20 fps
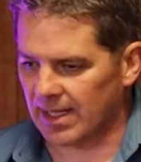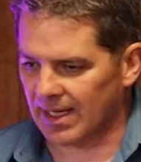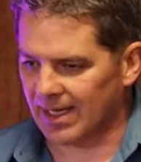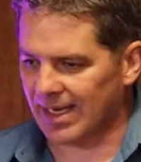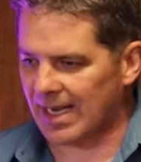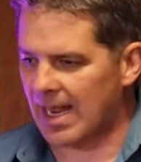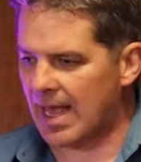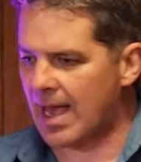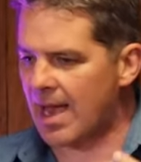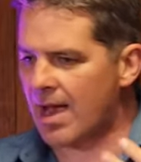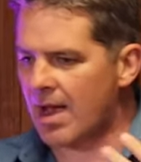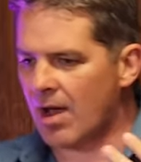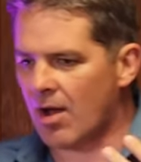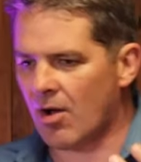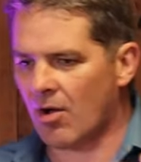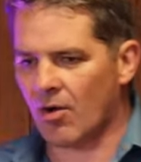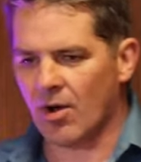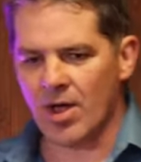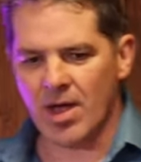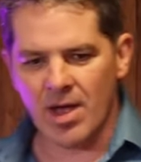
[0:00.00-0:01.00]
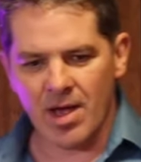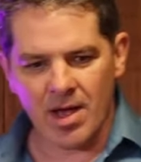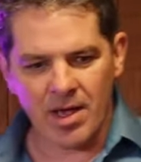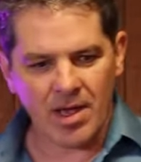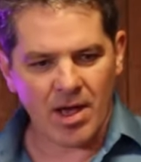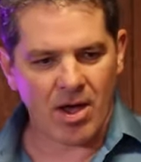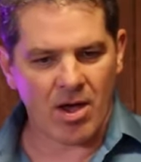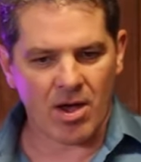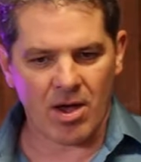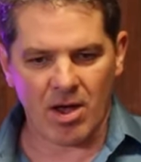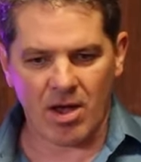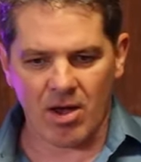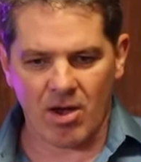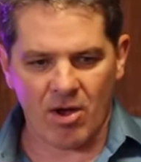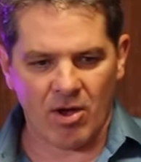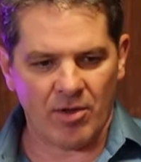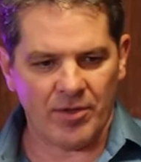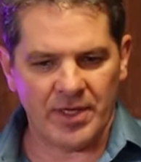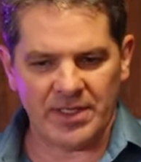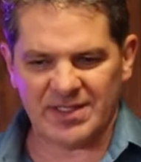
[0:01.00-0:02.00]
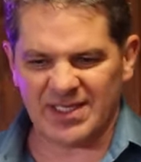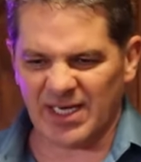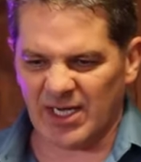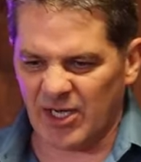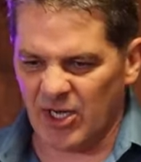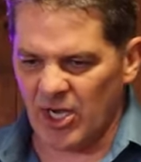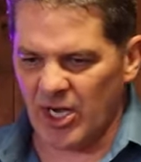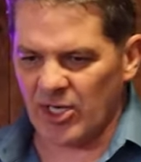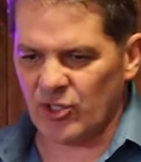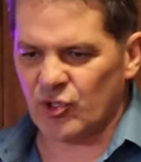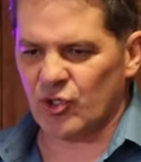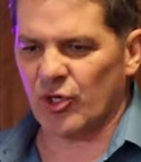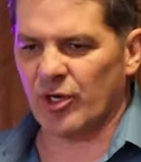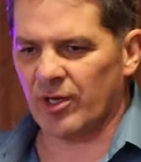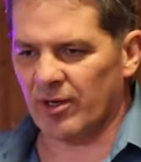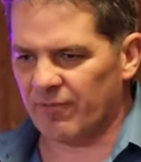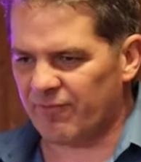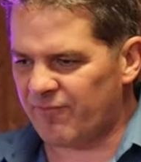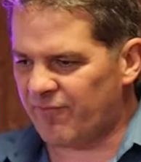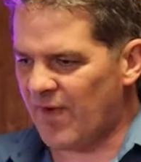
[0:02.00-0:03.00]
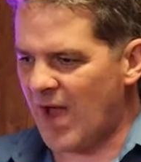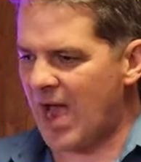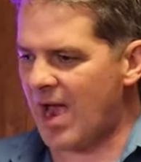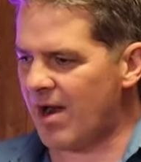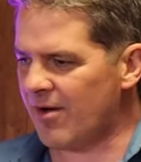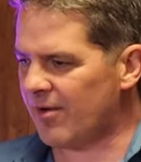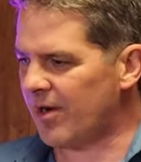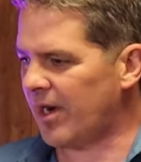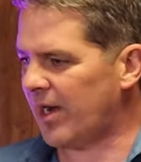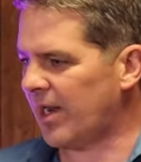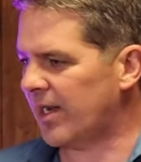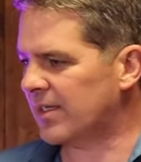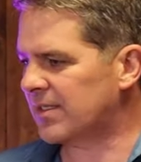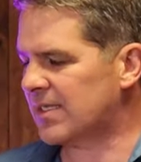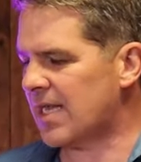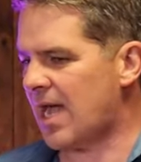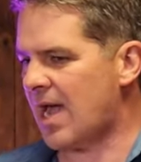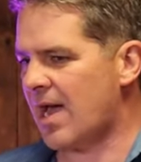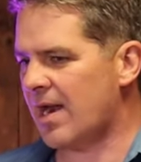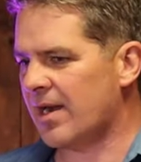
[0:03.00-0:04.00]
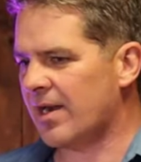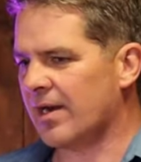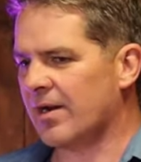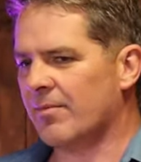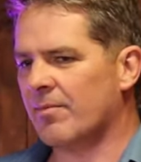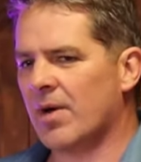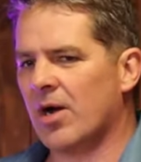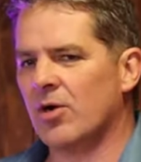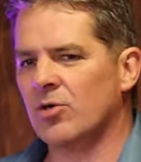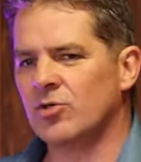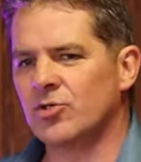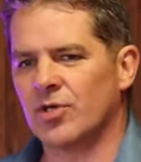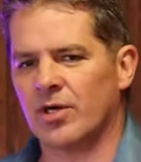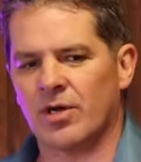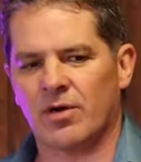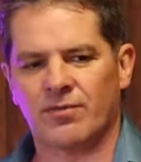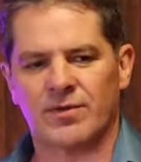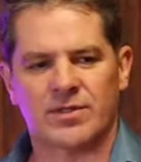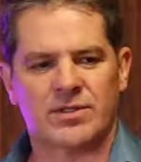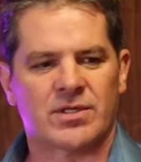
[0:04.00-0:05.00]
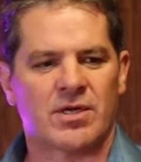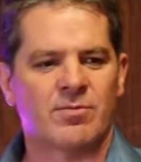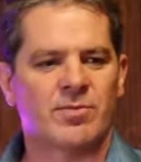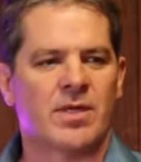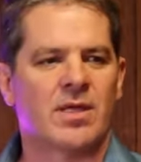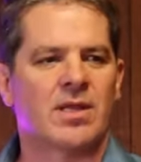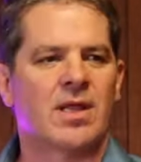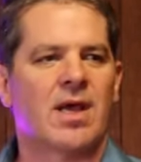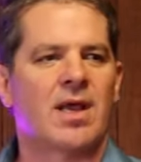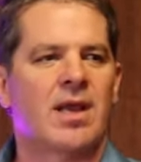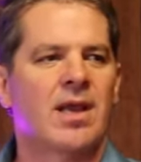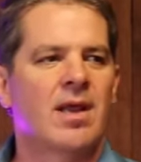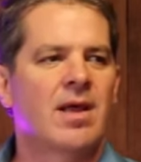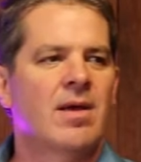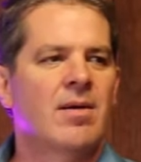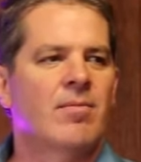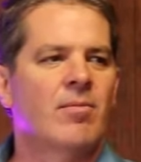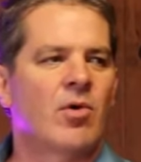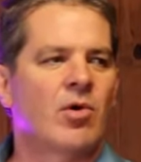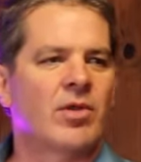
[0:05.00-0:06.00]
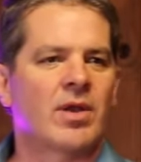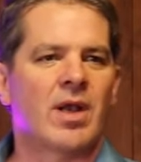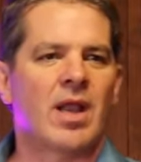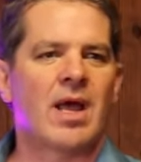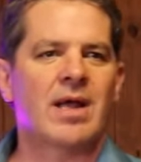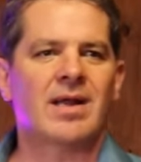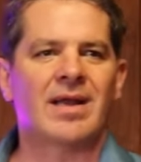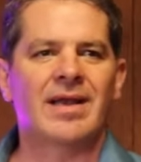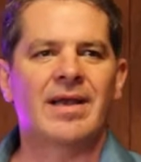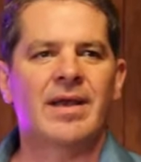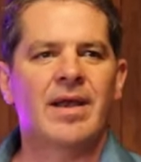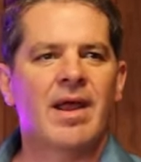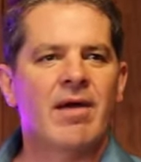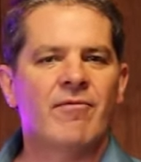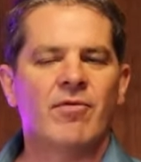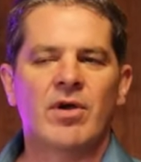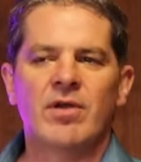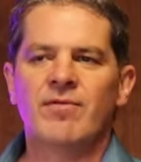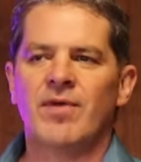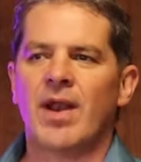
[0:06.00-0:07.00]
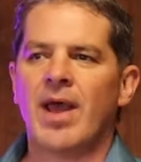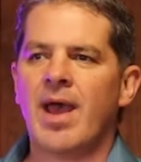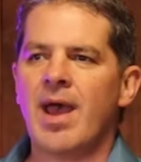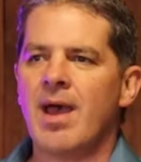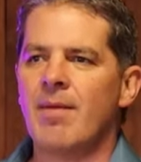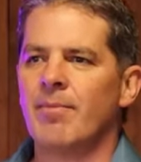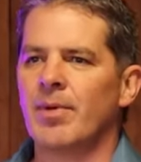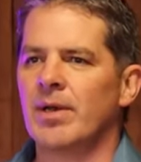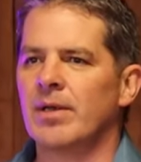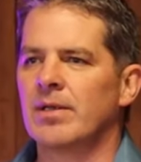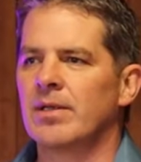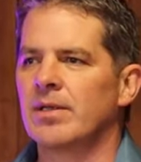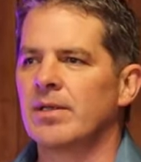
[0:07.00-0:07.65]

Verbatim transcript: allow all this ignition of fiery anxiety and emotion over something that more than likely never even happened.